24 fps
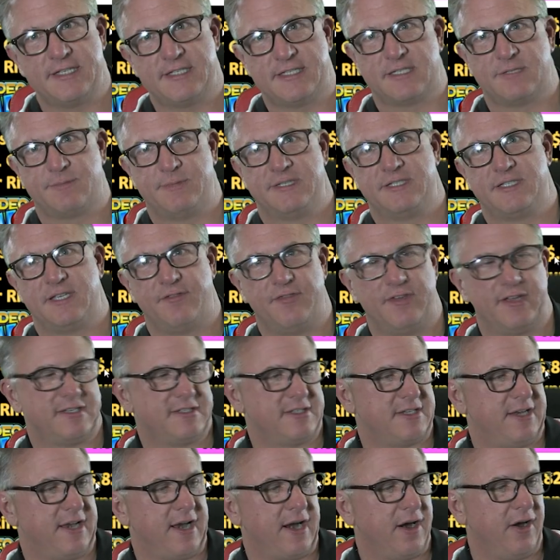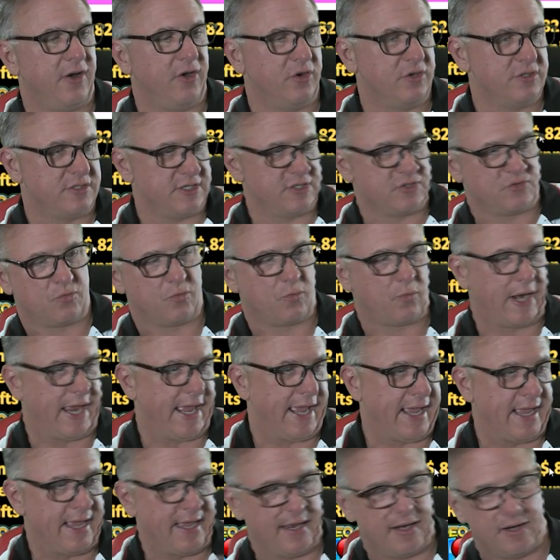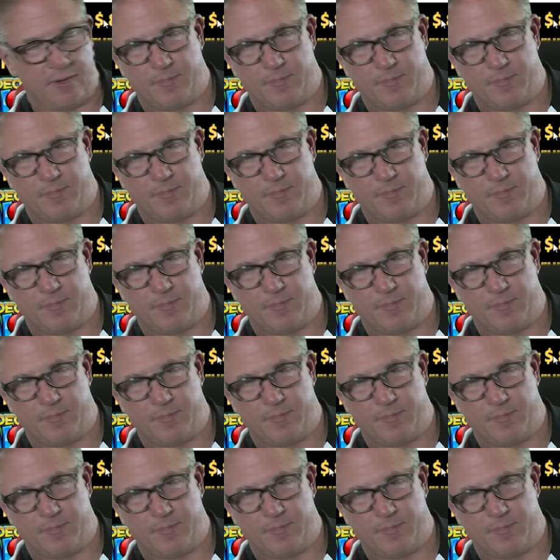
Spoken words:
specific scenario is just ran